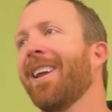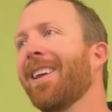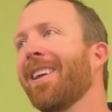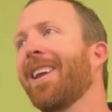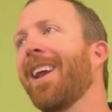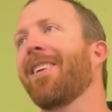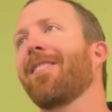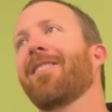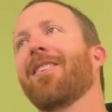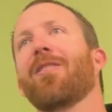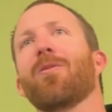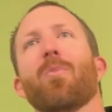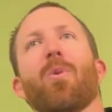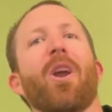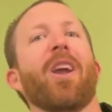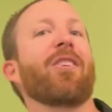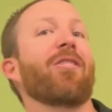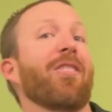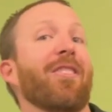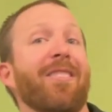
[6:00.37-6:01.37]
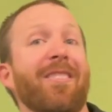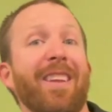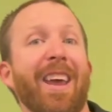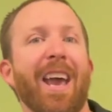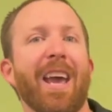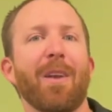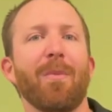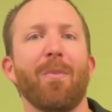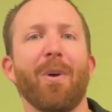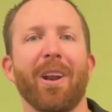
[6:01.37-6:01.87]
yes, this branch is
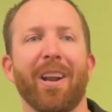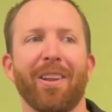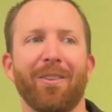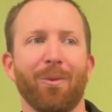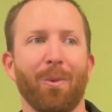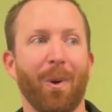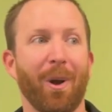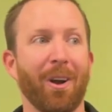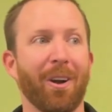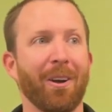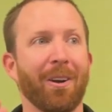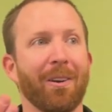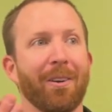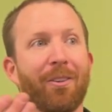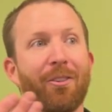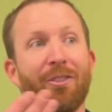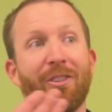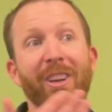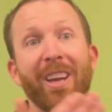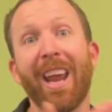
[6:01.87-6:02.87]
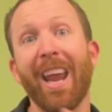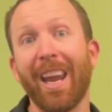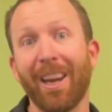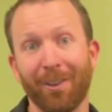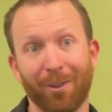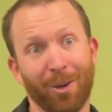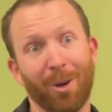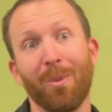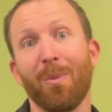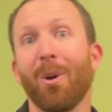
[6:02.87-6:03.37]
dead, but it's where she
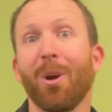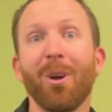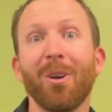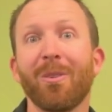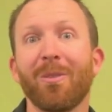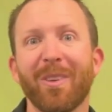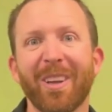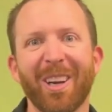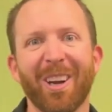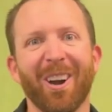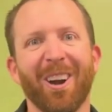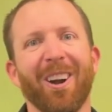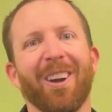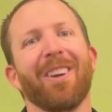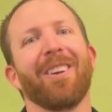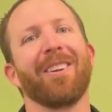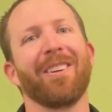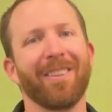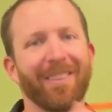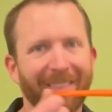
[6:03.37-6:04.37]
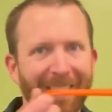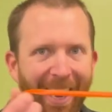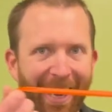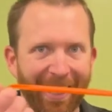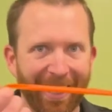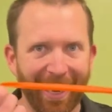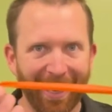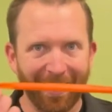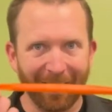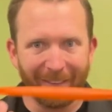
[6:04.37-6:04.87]
hangs her bird feeder,
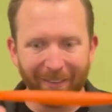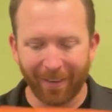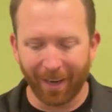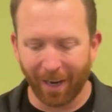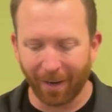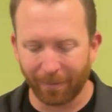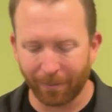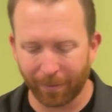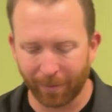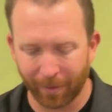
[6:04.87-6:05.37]
that kind of stuff.